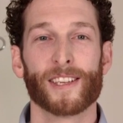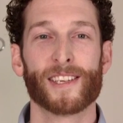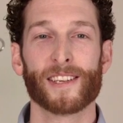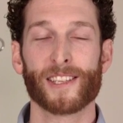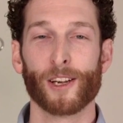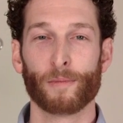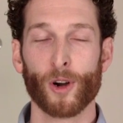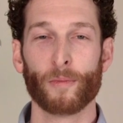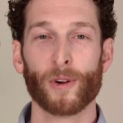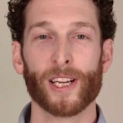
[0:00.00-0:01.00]
assessed the
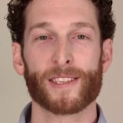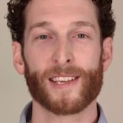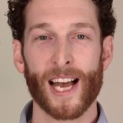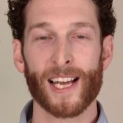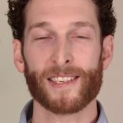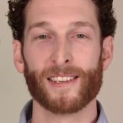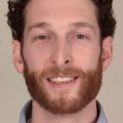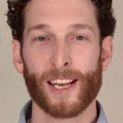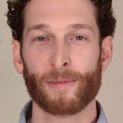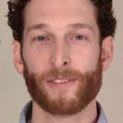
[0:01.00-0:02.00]
appropriate size and
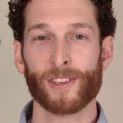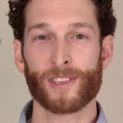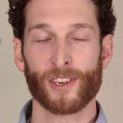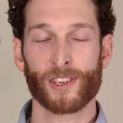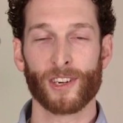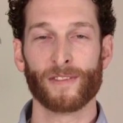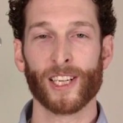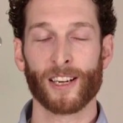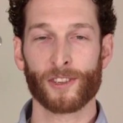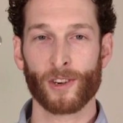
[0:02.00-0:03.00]
depth of insertion of the
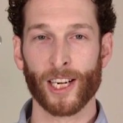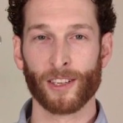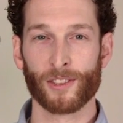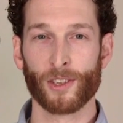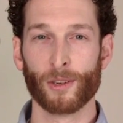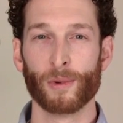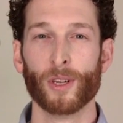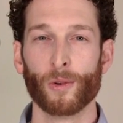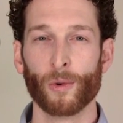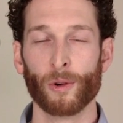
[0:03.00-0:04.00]
endotracheal tube,
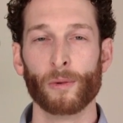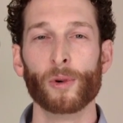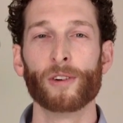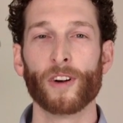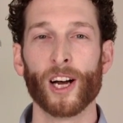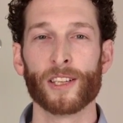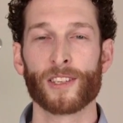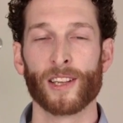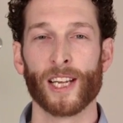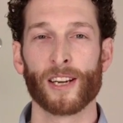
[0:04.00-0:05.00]
we will move on
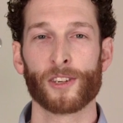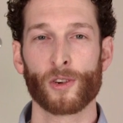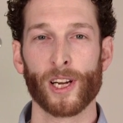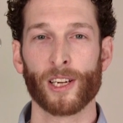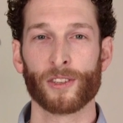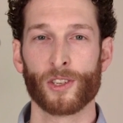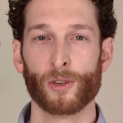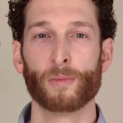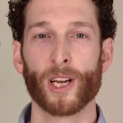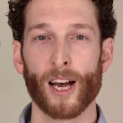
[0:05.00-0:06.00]
to the endotracheal
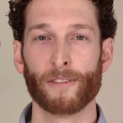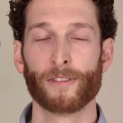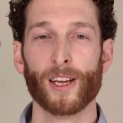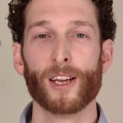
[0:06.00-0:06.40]
tube cuff,